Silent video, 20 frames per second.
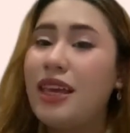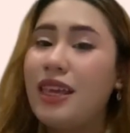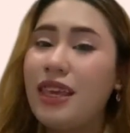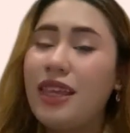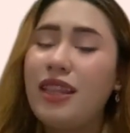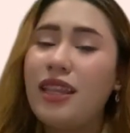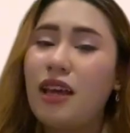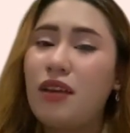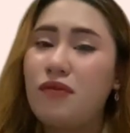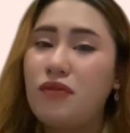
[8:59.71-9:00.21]

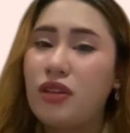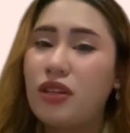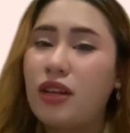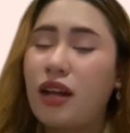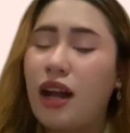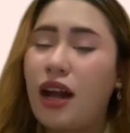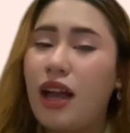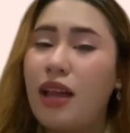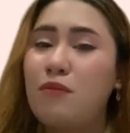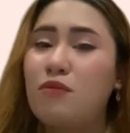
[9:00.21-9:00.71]
in
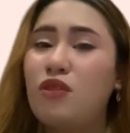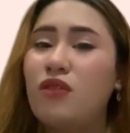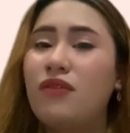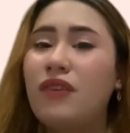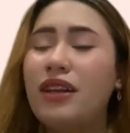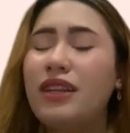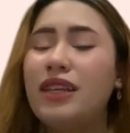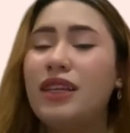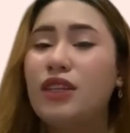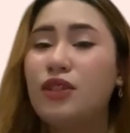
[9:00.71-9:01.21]
Africa and
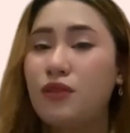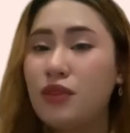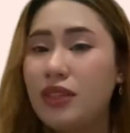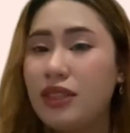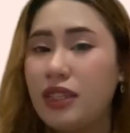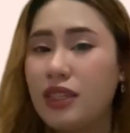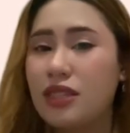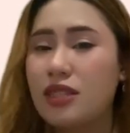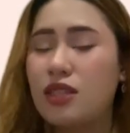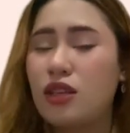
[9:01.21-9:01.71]
providing
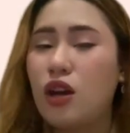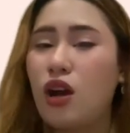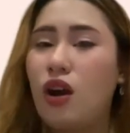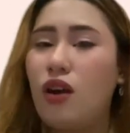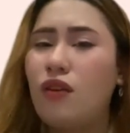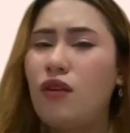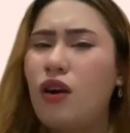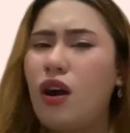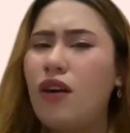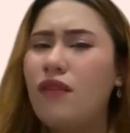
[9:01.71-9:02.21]
critiques
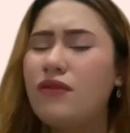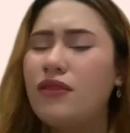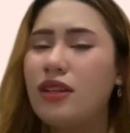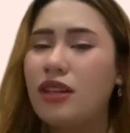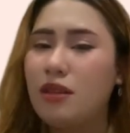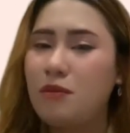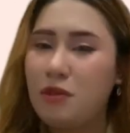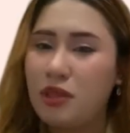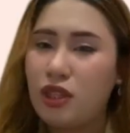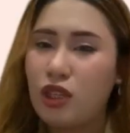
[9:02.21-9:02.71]
of the
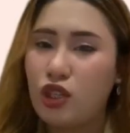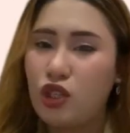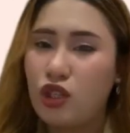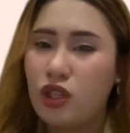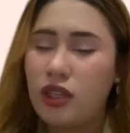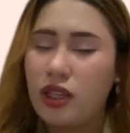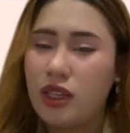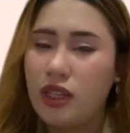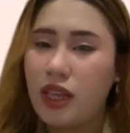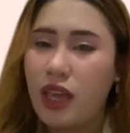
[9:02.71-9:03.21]
limitation
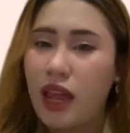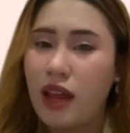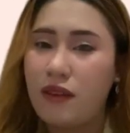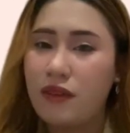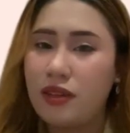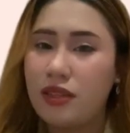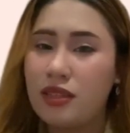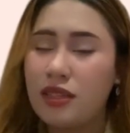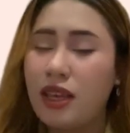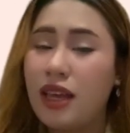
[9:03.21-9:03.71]
inherent